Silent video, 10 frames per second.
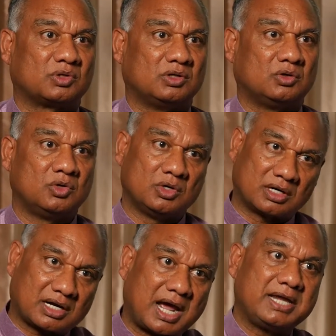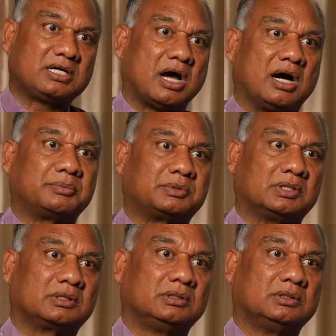you know, right
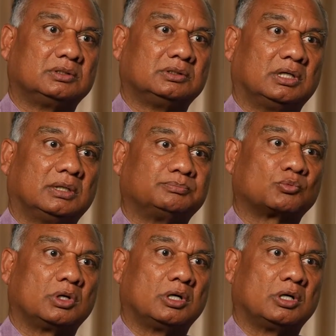after the